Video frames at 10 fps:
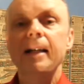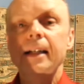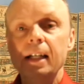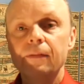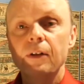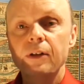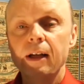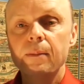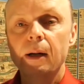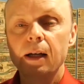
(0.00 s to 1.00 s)
if there's
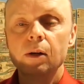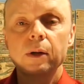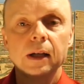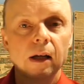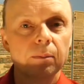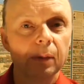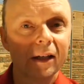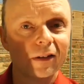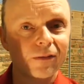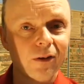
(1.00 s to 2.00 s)
anybody who can help me
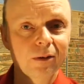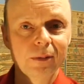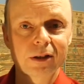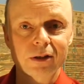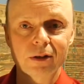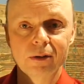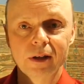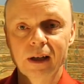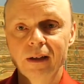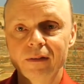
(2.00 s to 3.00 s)
confirm this
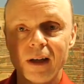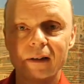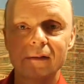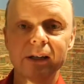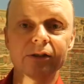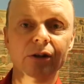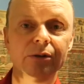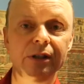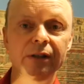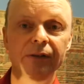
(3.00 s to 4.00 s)
story, I have not read
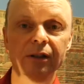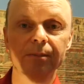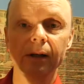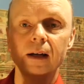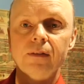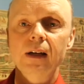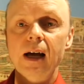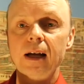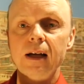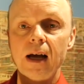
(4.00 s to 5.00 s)
Josephus, but I've
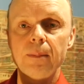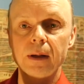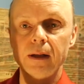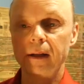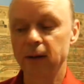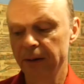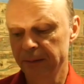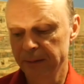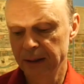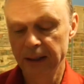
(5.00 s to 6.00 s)
got a copy here.
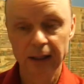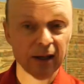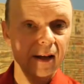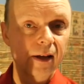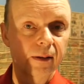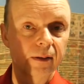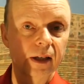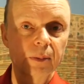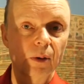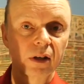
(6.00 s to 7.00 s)

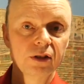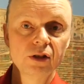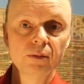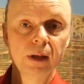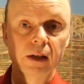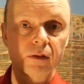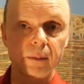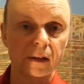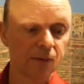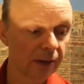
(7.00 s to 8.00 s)
This book is too big for
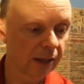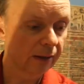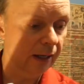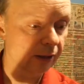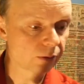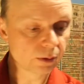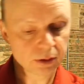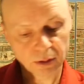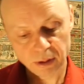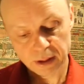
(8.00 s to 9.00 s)
me to find the actual
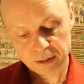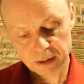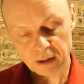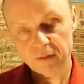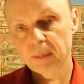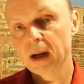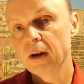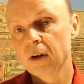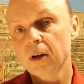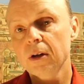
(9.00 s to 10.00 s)
story itself, but I
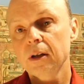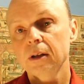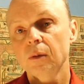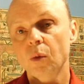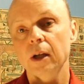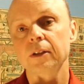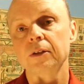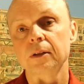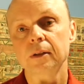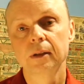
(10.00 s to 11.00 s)
heard
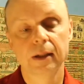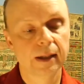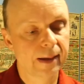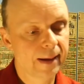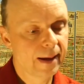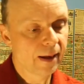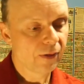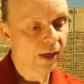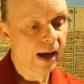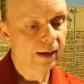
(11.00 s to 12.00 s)
once
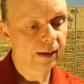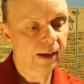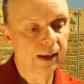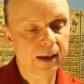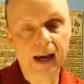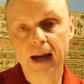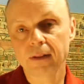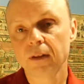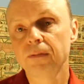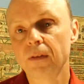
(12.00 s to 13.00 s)
that
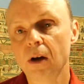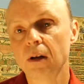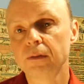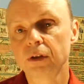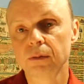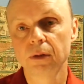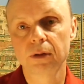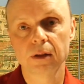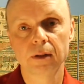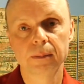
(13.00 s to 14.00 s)
at the fall of
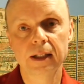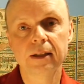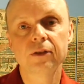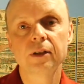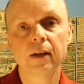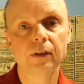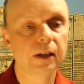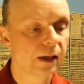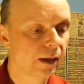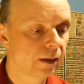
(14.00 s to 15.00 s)
Jerusalem in
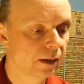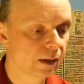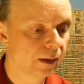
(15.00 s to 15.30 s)
70 AD,